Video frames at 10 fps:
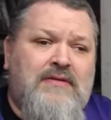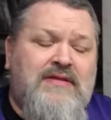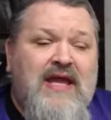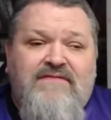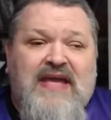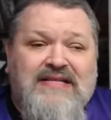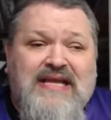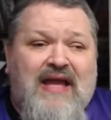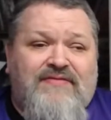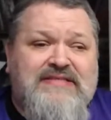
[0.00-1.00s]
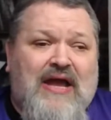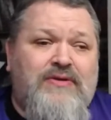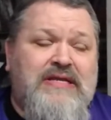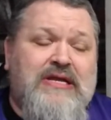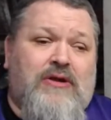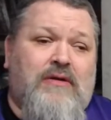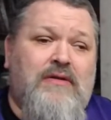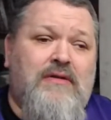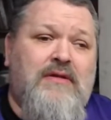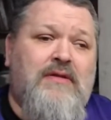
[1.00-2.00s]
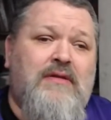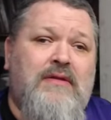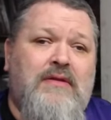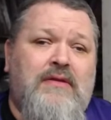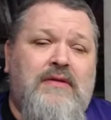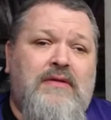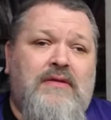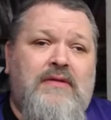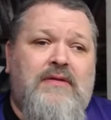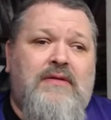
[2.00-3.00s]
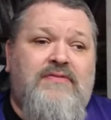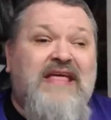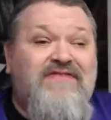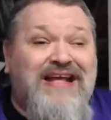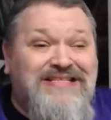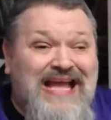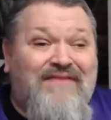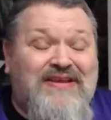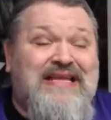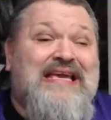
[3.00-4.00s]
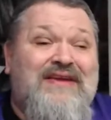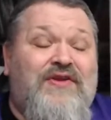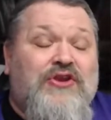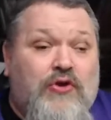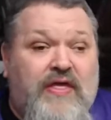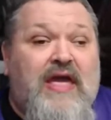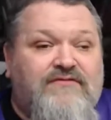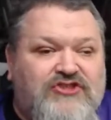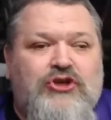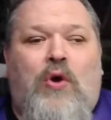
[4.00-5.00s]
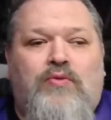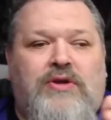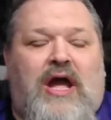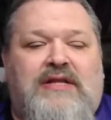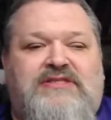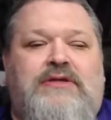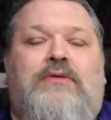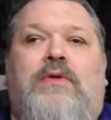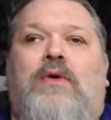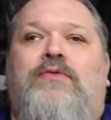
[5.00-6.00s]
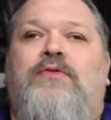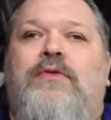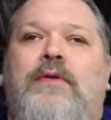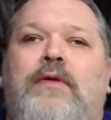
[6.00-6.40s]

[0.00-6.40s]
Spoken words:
They have yet to have a down year. They've yet to have an even year. They have shown constant growth.